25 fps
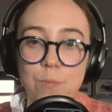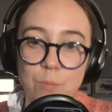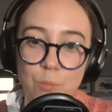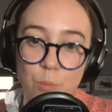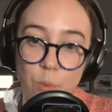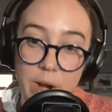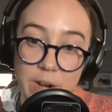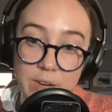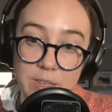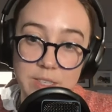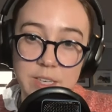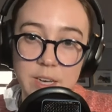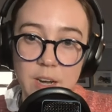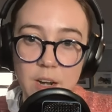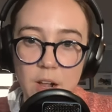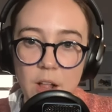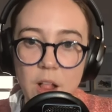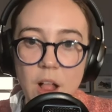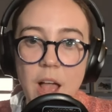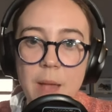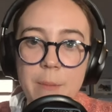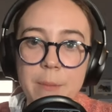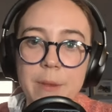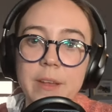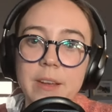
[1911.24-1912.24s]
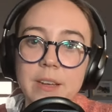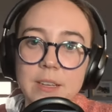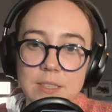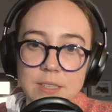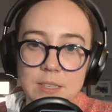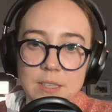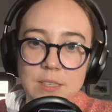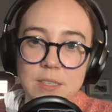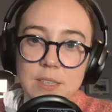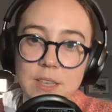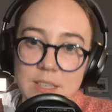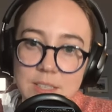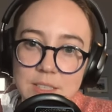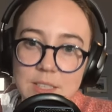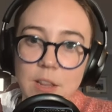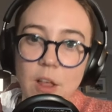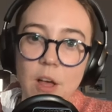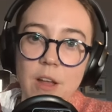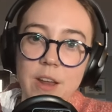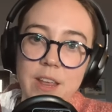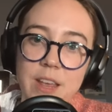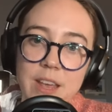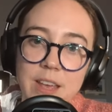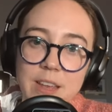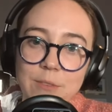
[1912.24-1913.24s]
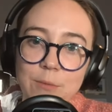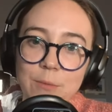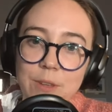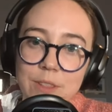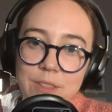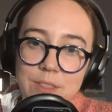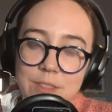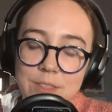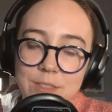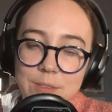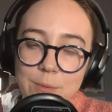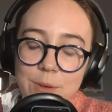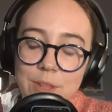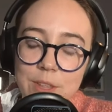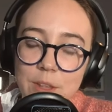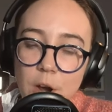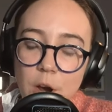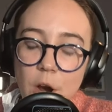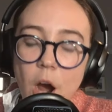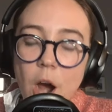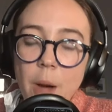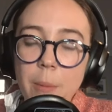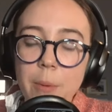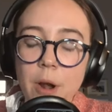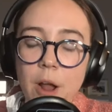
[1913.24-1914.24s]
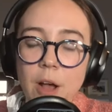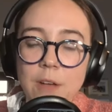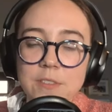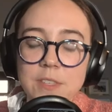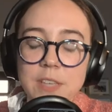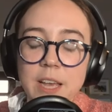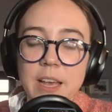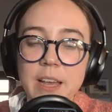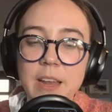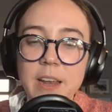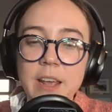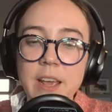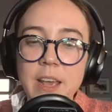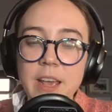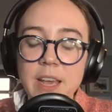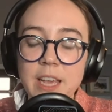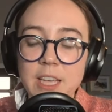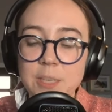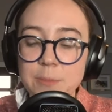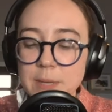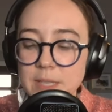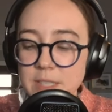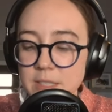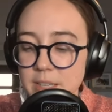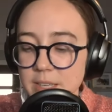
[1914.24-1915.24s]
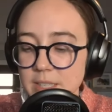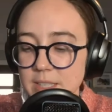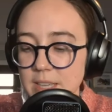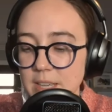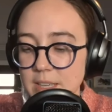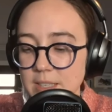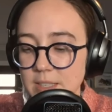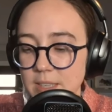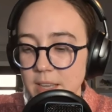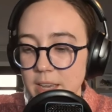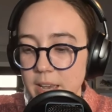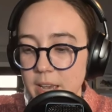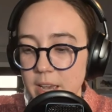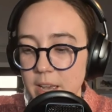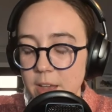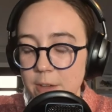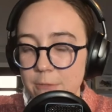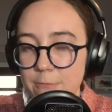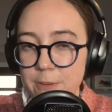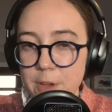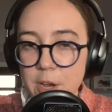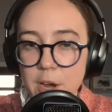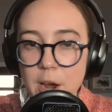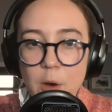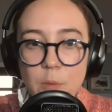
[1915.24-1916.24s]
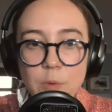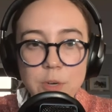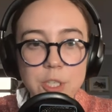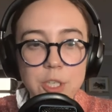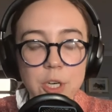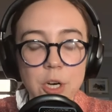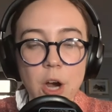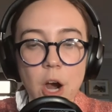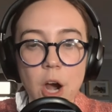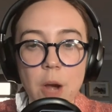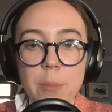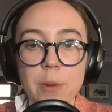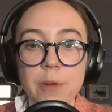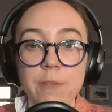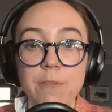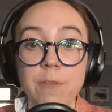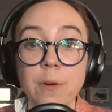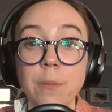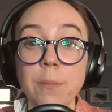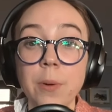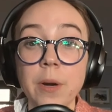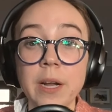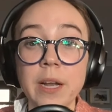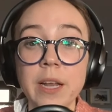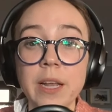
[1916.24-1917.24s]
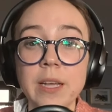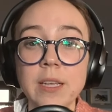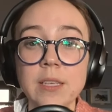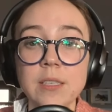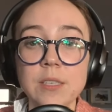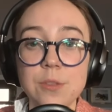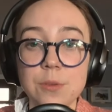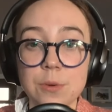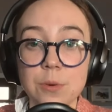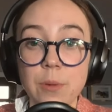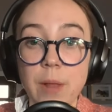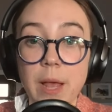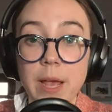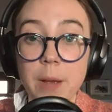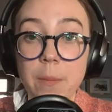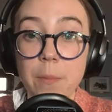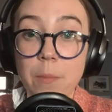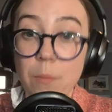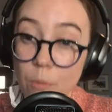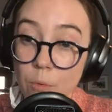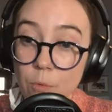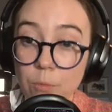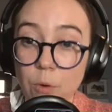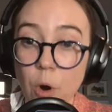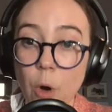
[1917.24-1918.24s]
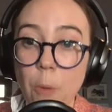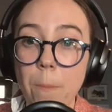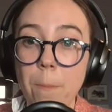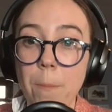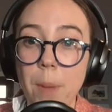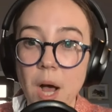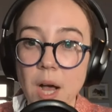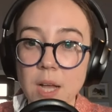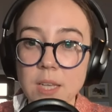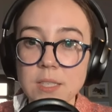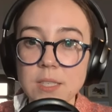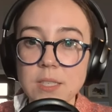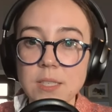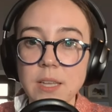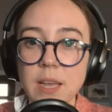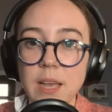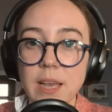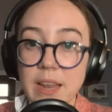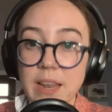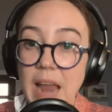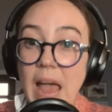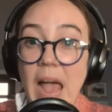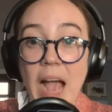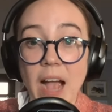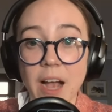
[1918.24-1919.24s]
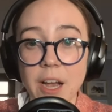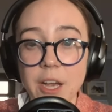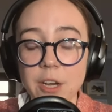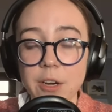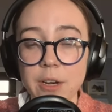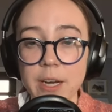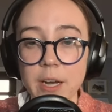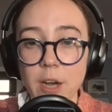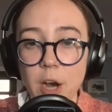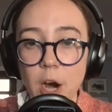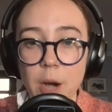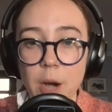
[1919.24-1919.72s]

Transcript: where Tierra Climate is slotting in with our carbon offset, is basically it says like, figure out what your carbon footprint is through like robust and accurate